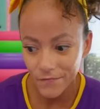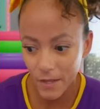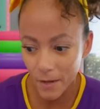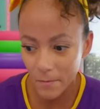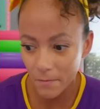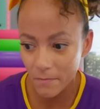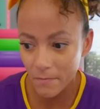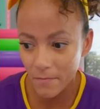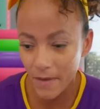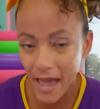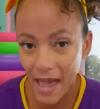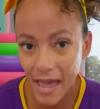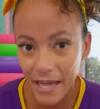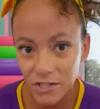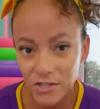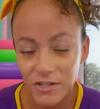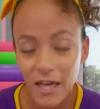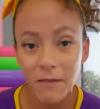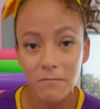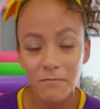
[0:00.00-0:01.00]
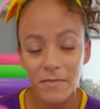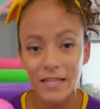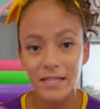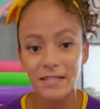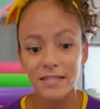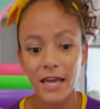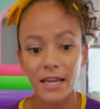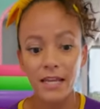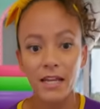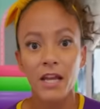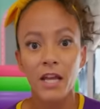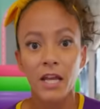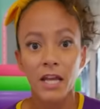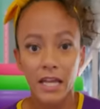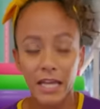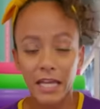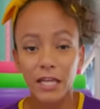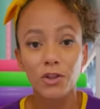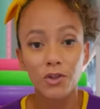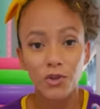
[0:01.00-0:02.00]
A match, that means that
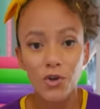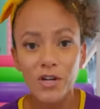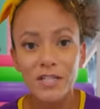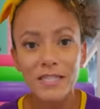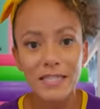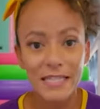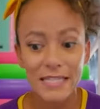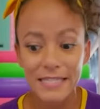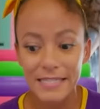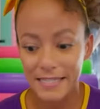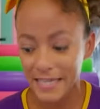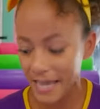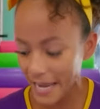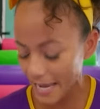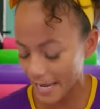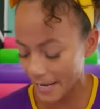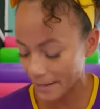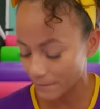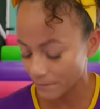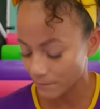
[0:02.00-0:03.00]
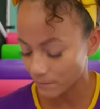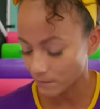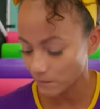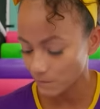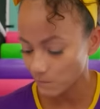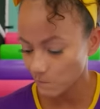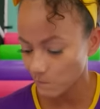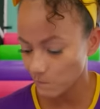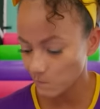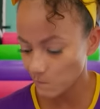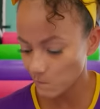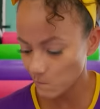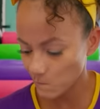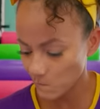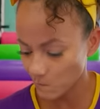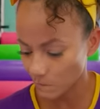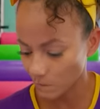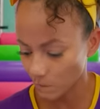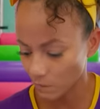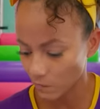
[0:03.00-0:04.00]
it looks the same.
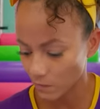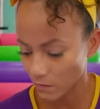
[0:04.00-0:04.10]
Hmm,